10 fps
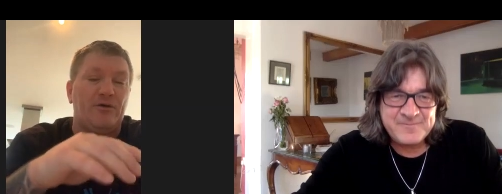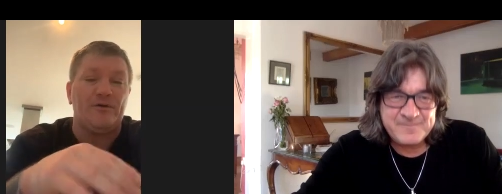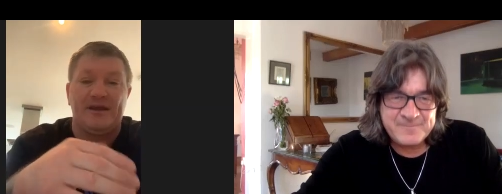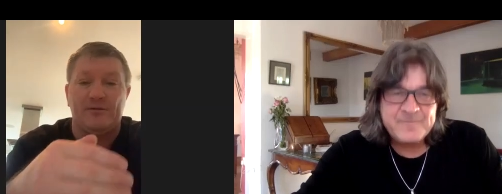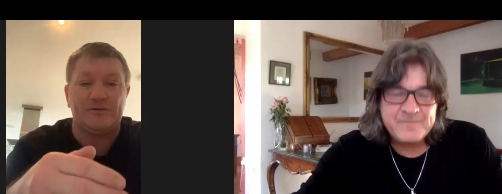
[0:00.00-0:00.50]

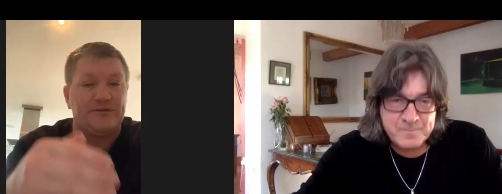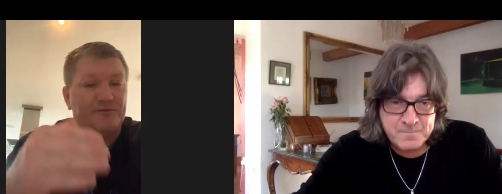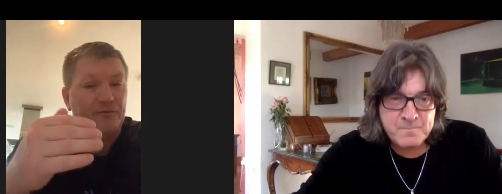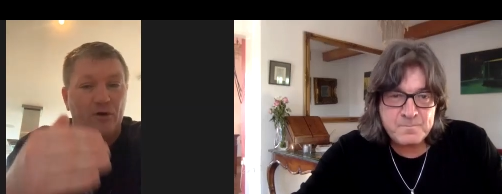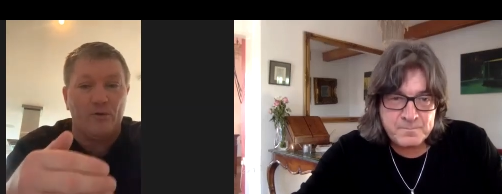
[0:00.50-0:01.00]
Speaker 1: only out,
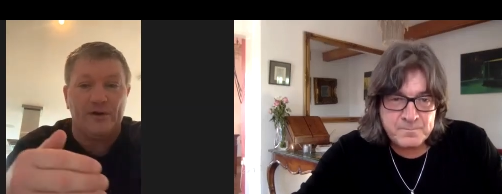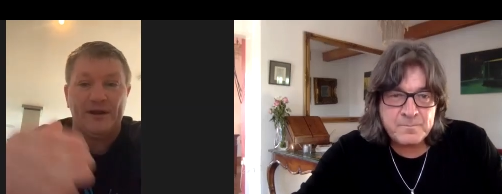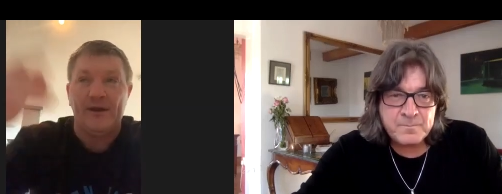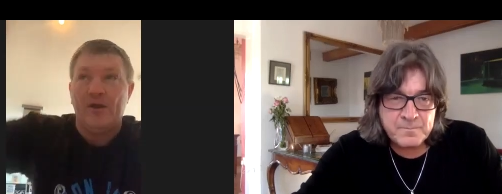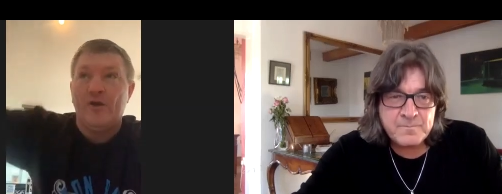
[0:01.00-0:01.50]
if they're
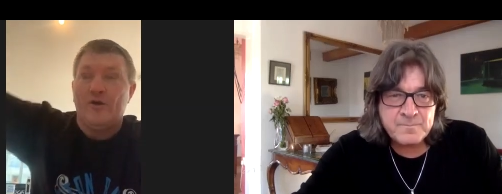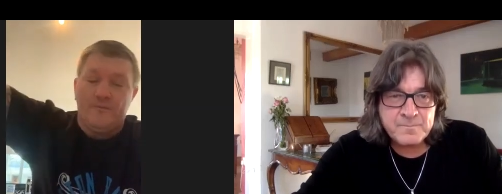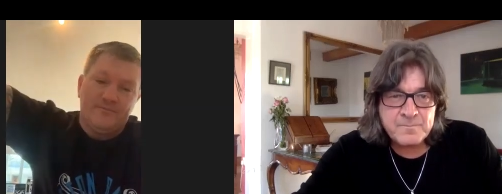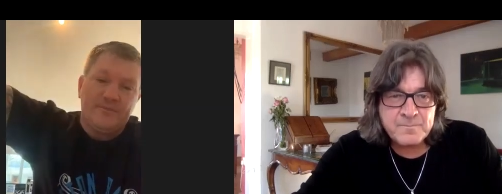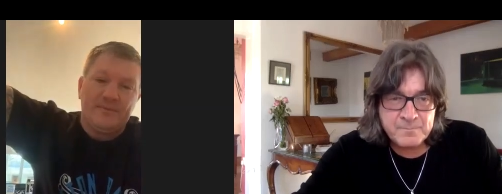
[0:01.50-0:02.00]
only
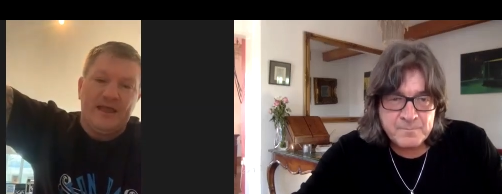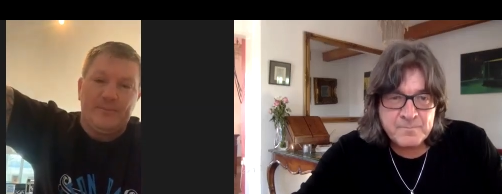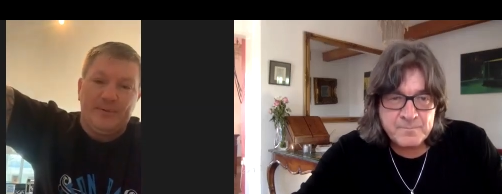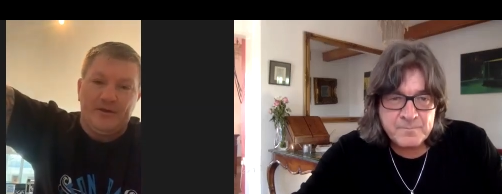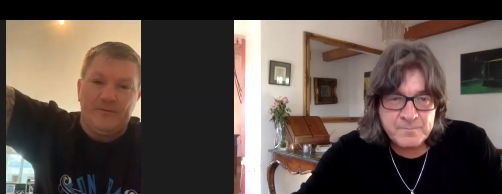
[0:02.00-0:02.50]

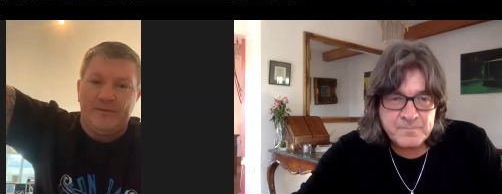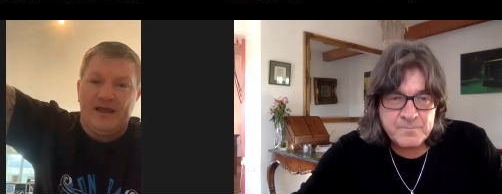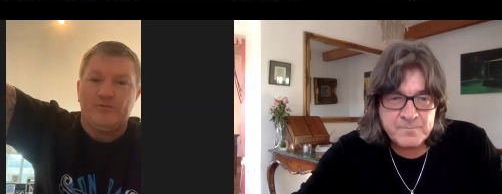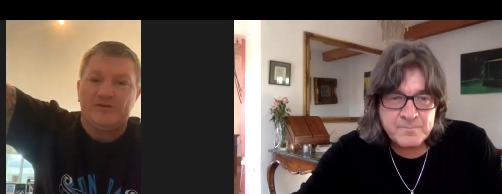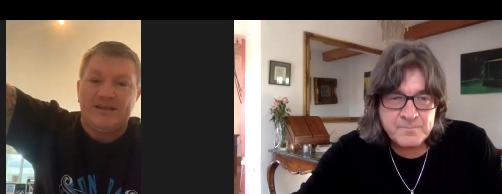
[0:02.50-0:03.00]
happy on
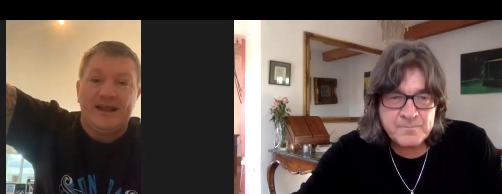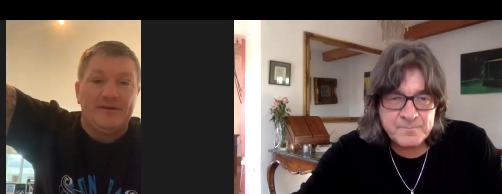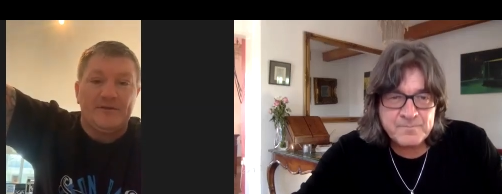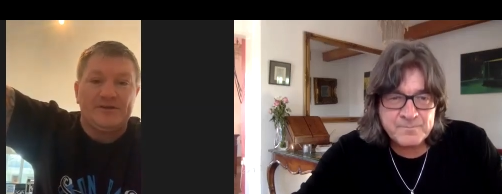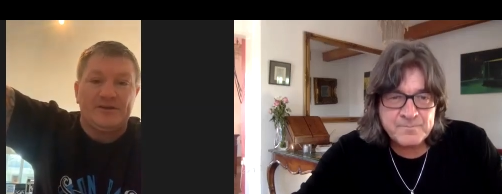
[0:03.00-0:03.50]
outside
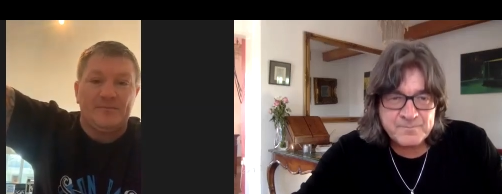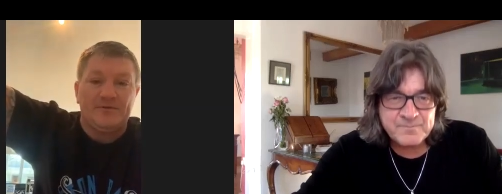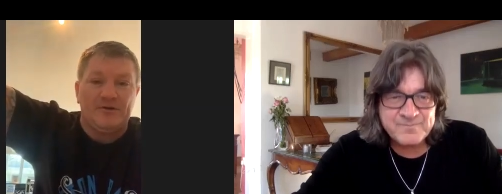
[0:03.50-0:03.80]
of the gym.